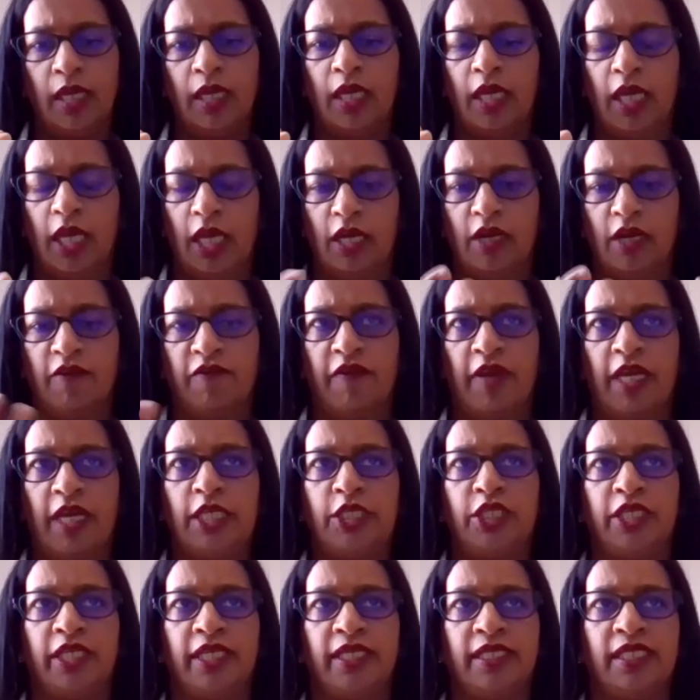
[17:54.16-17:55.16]

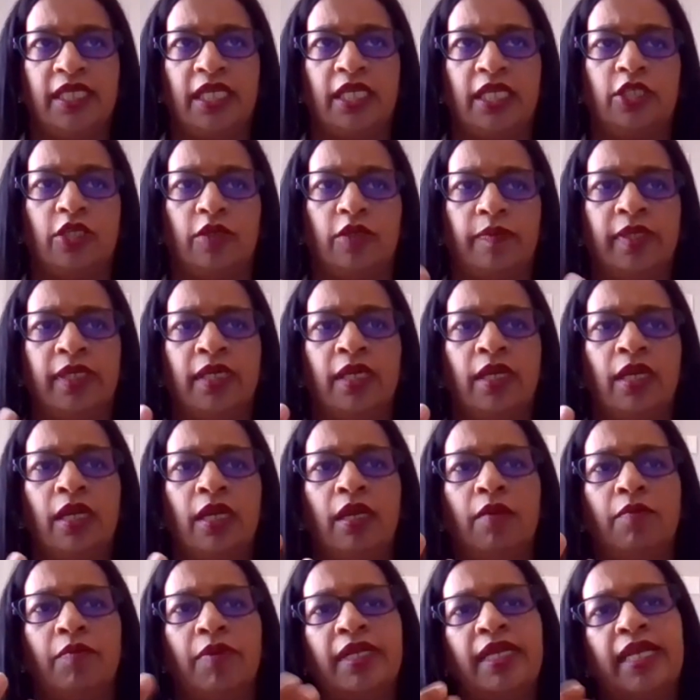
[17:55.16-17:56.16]
innovation, etc.
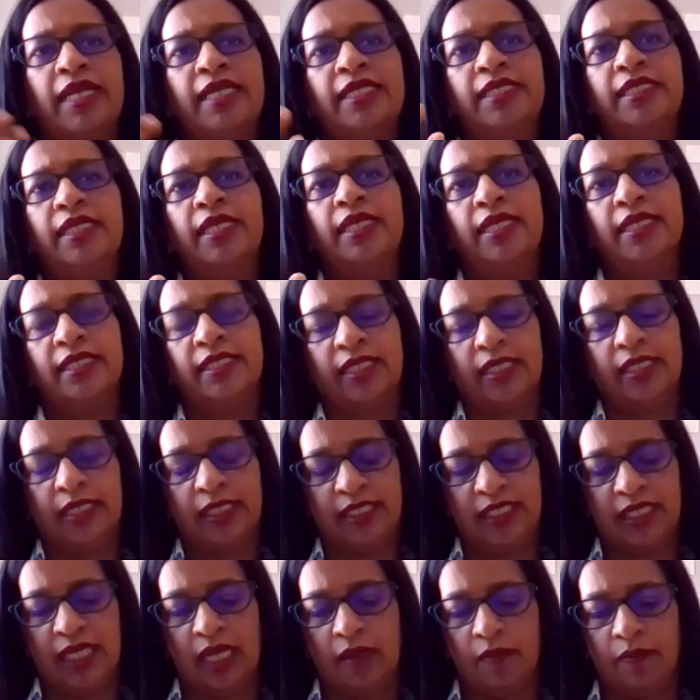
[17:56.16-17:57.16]
But let's take as an
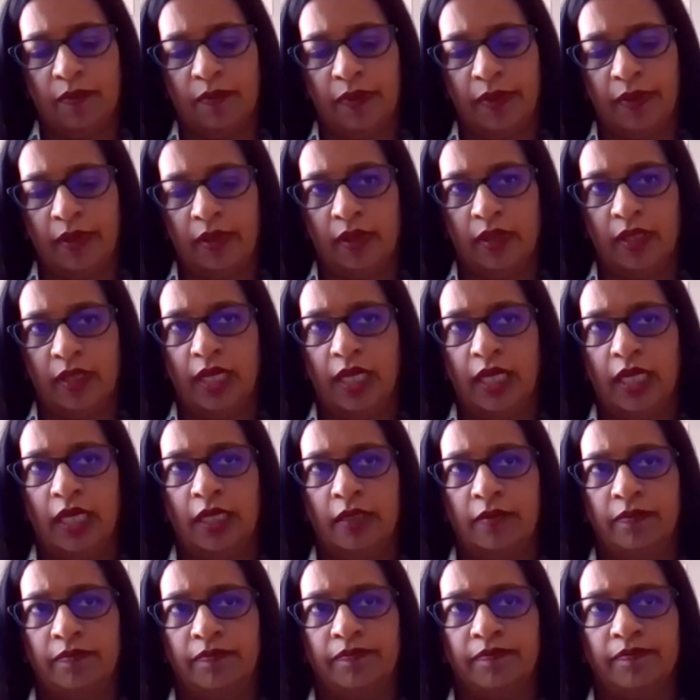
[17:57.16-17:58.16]
example
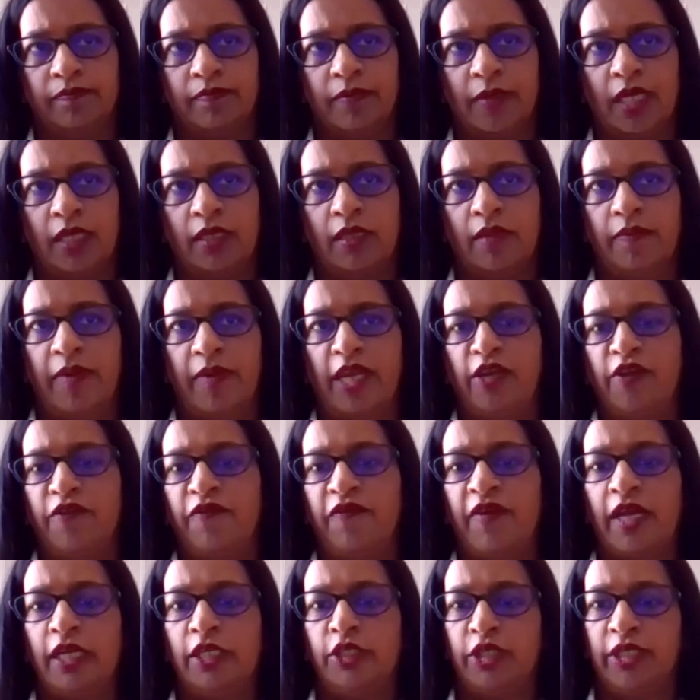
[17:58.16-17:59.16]
the
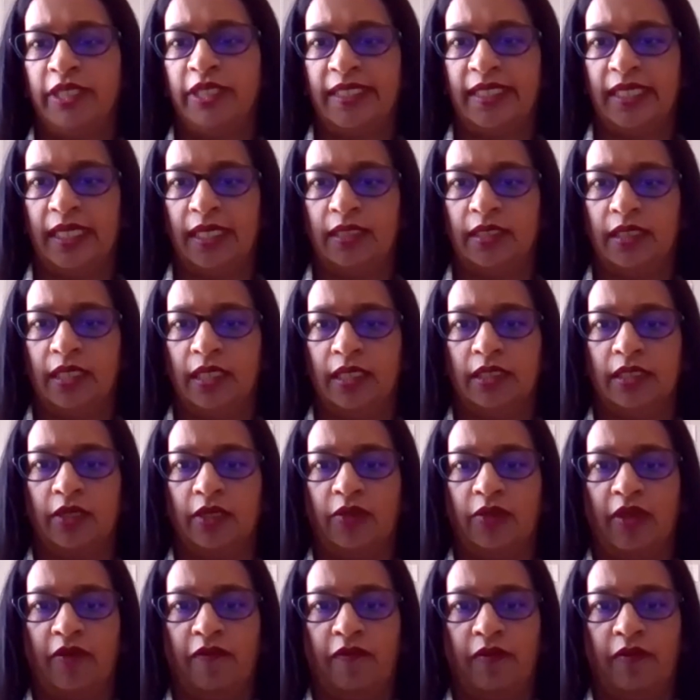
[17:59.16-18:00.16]
manufacturing sector in
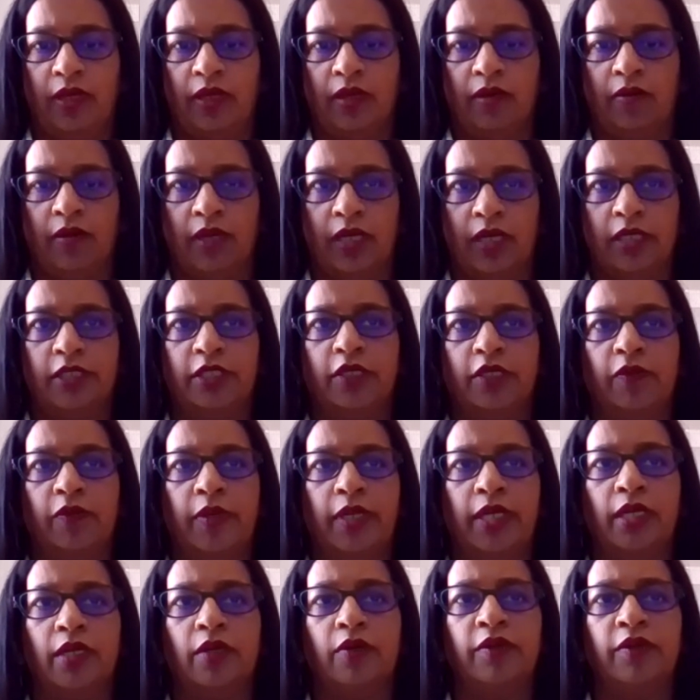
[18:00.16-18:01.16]
South Africa, right? So we know